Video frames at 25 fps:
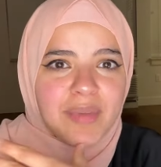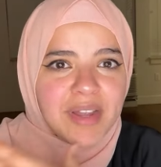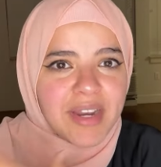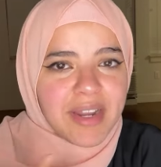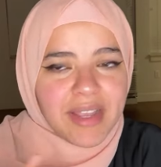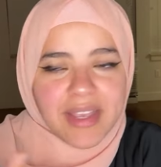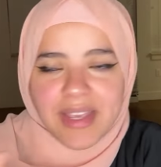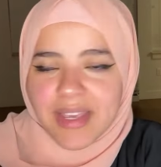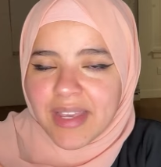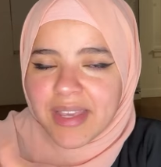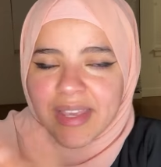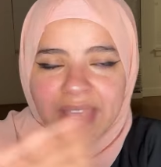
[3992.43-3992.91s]

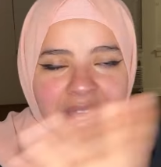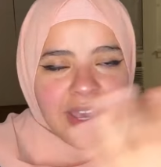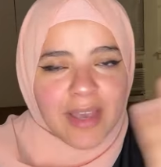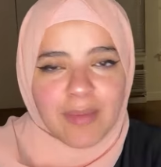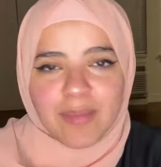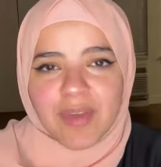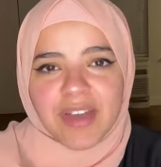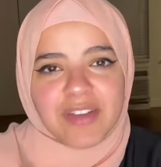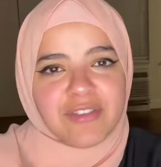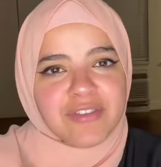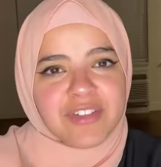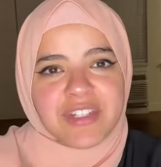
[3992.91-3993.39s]
but he
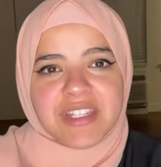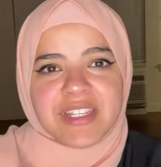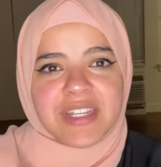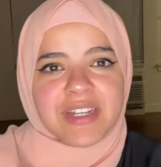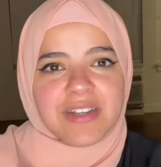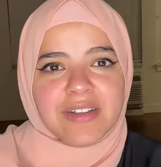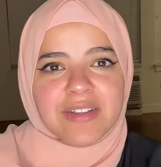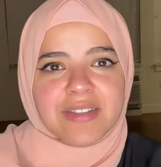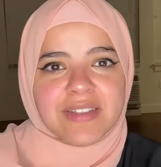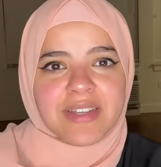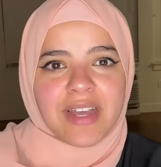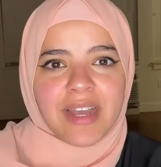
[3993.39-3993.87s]
came every
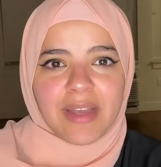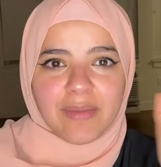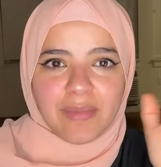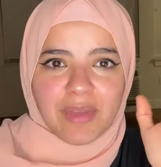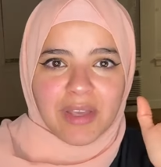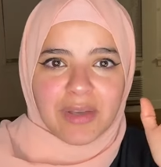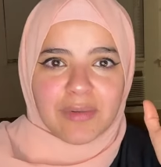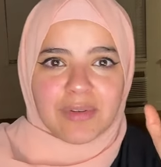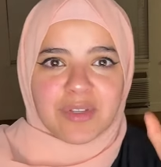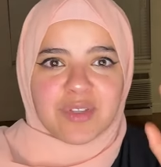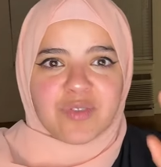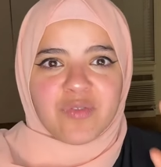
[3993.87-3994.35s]
single
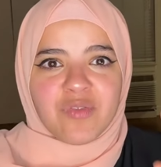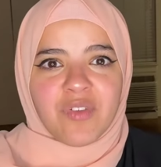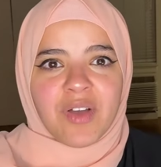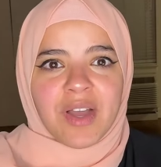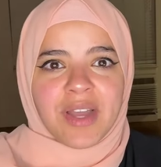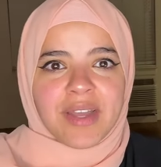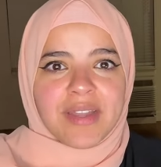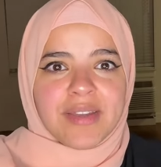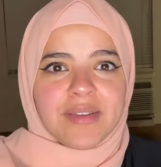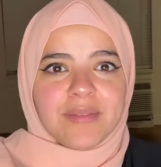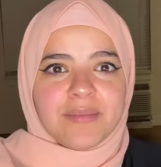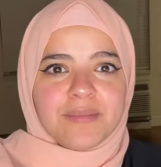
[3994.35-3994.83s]
time. He was
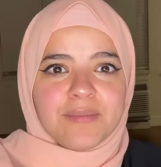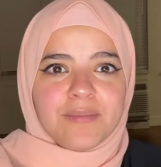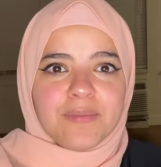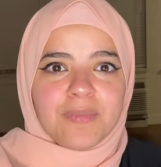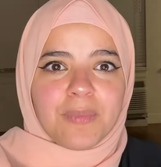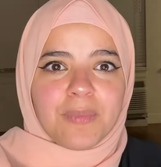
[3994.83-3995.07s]
fine.